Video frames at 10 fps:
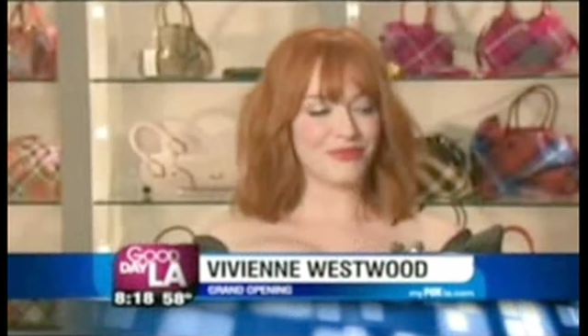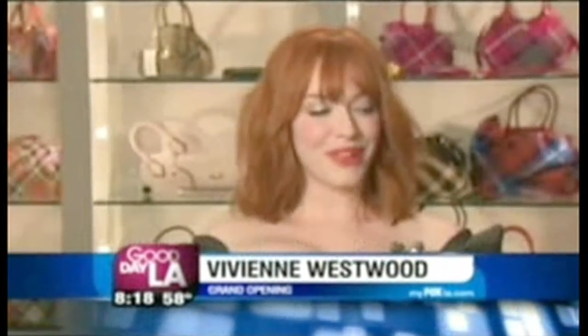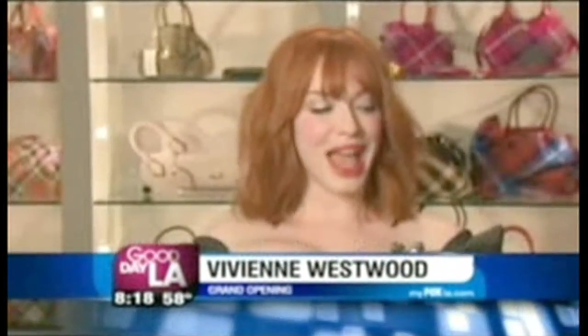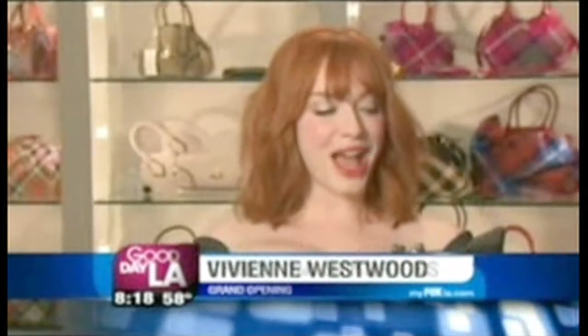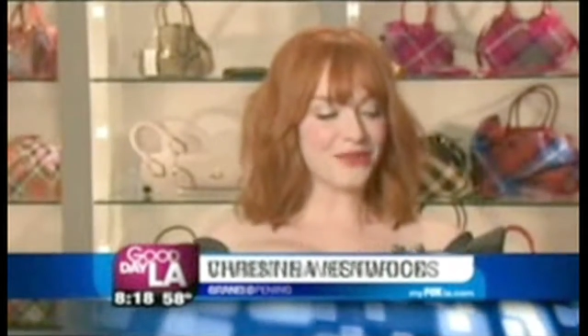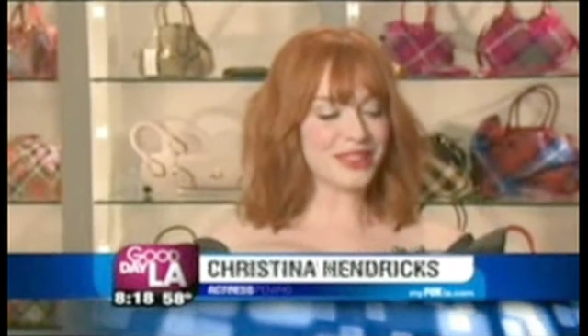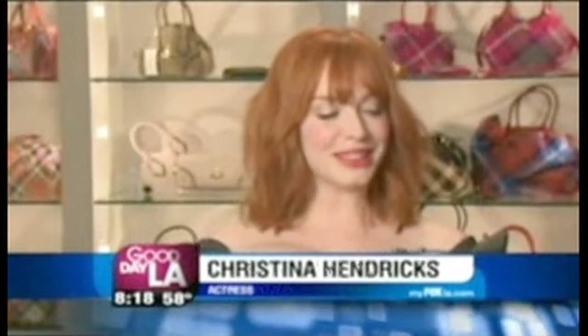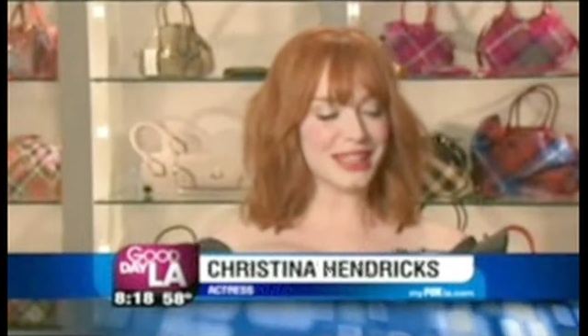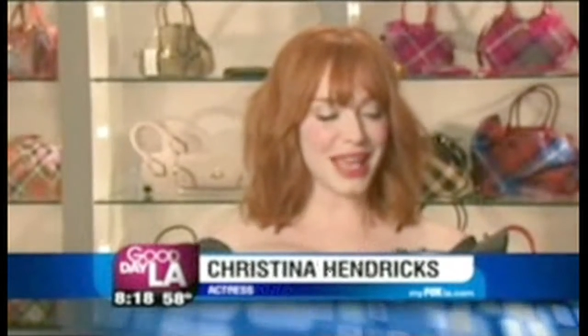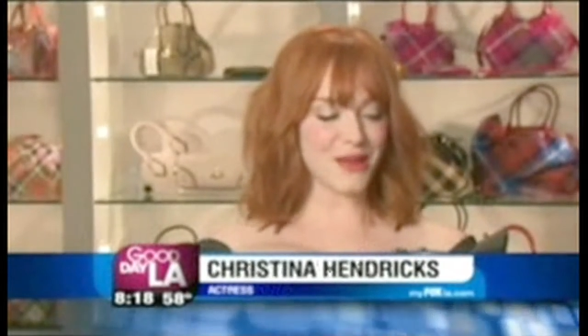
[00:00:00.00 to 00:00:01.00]
I have to
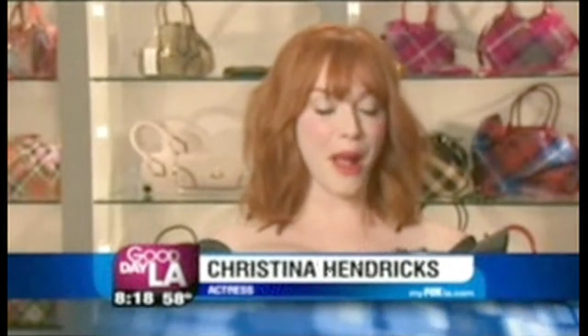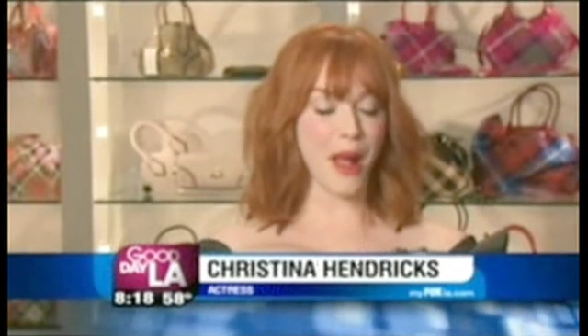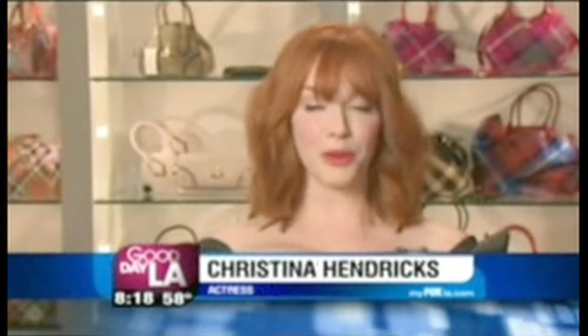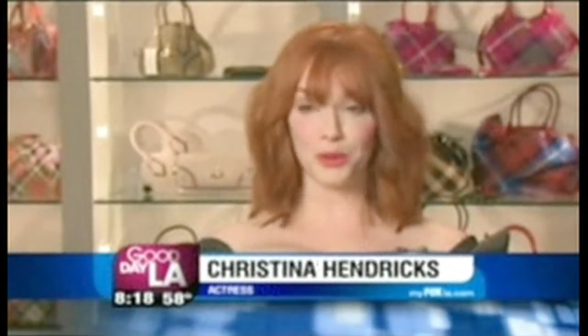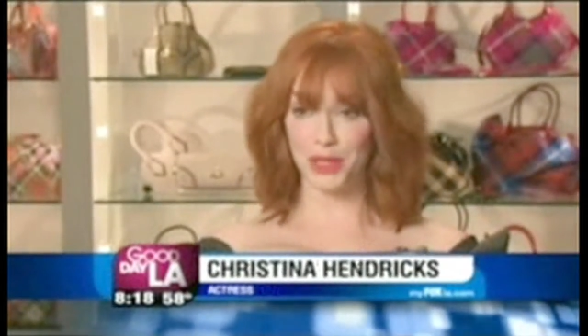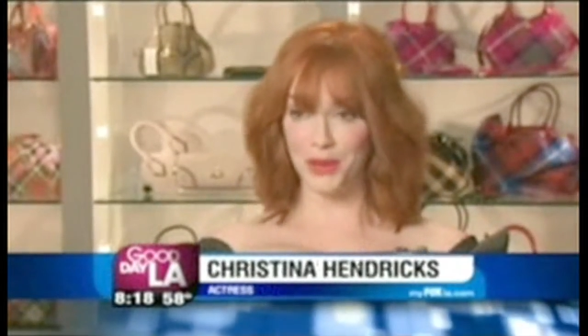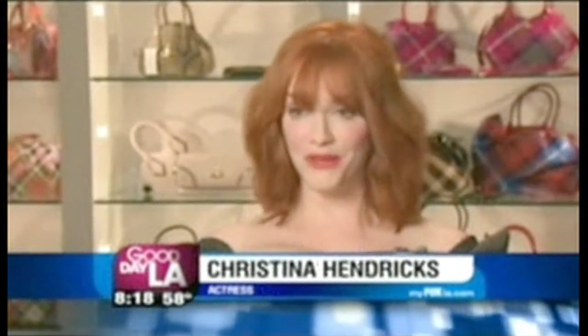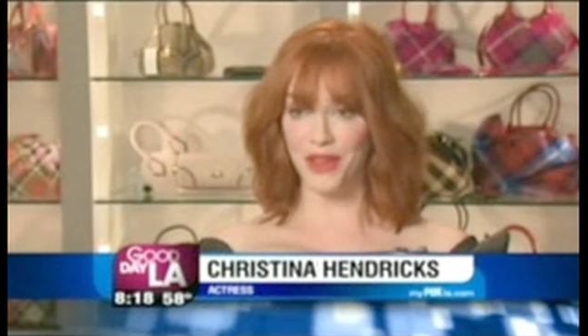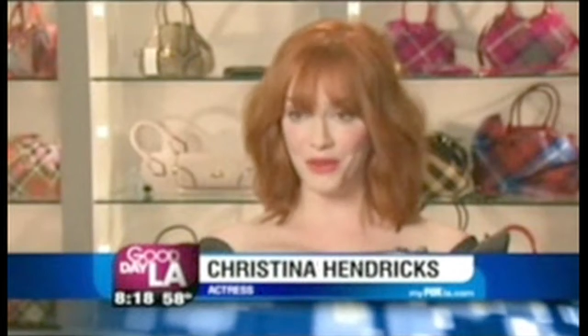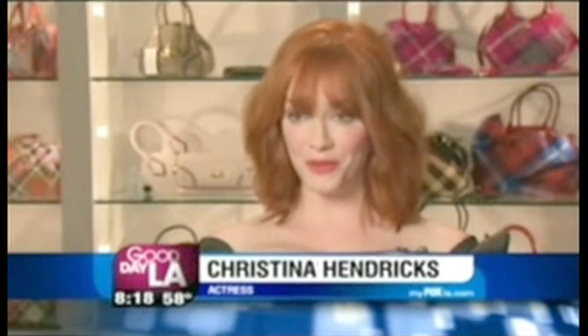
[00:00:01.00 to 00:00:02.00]
say, probably my
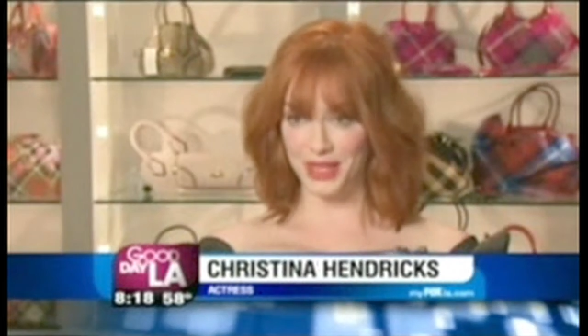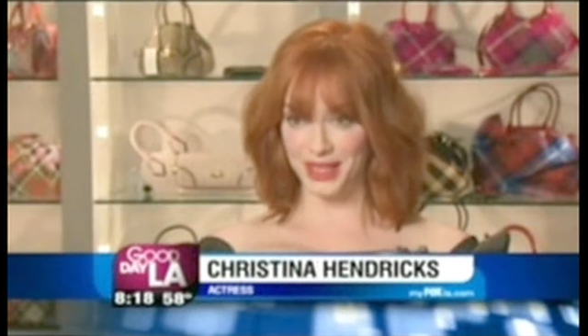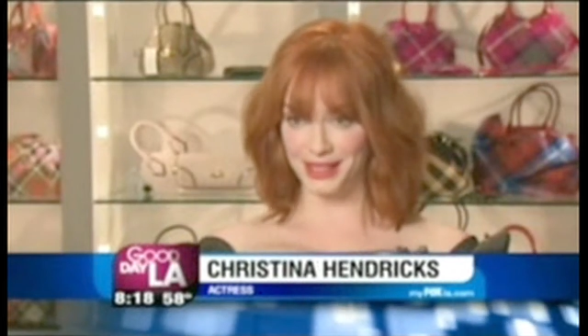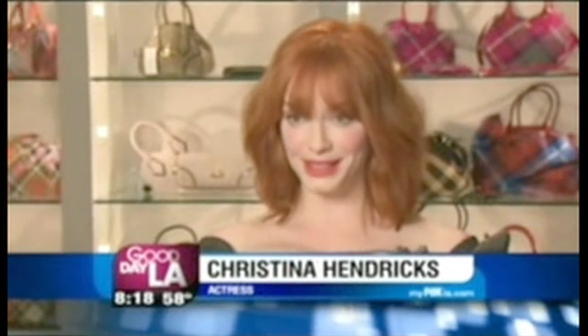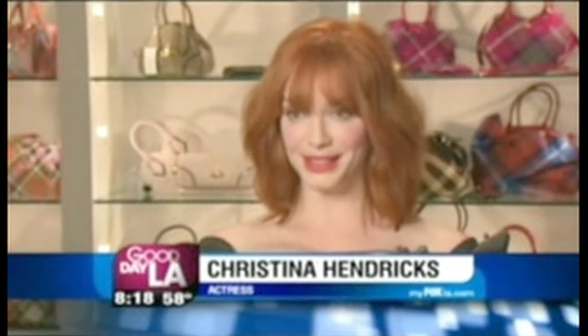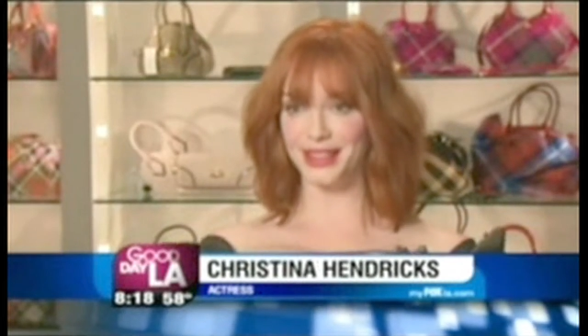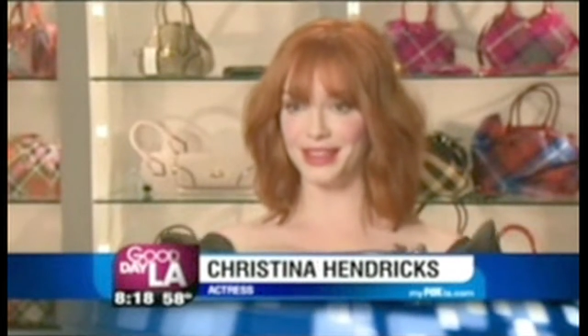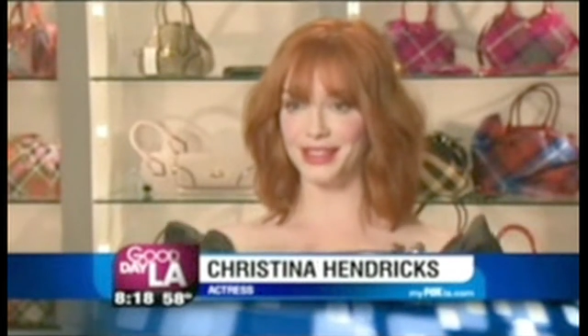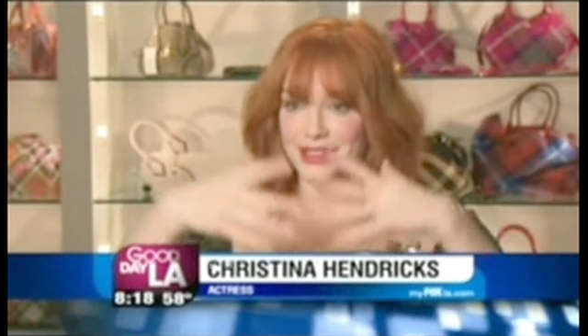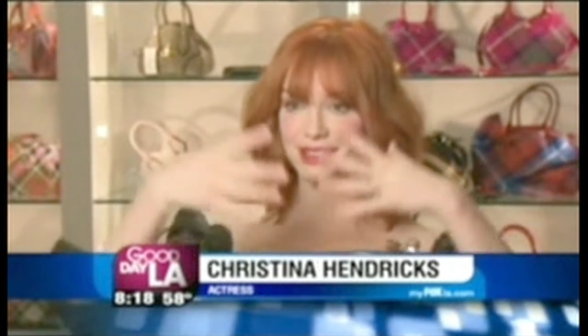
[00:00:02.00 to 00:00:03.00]
favorite piece
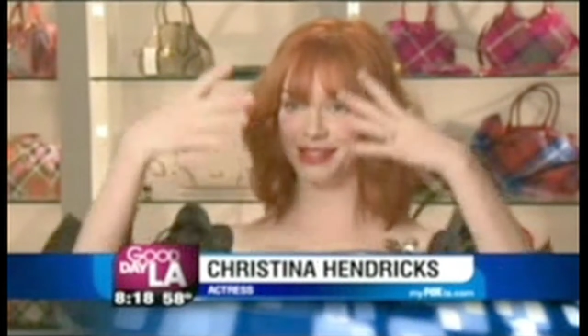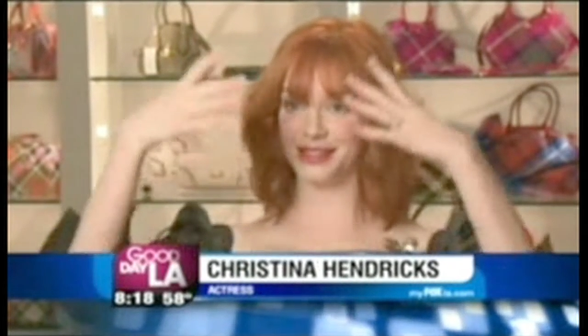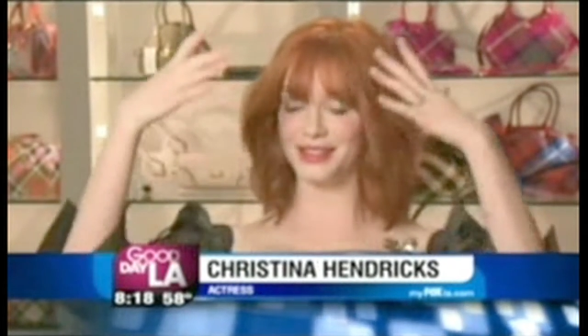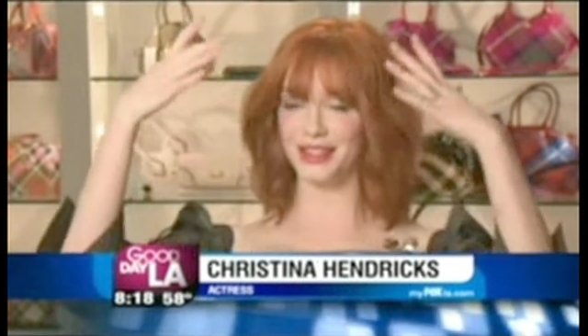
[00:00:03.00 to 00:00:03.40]
is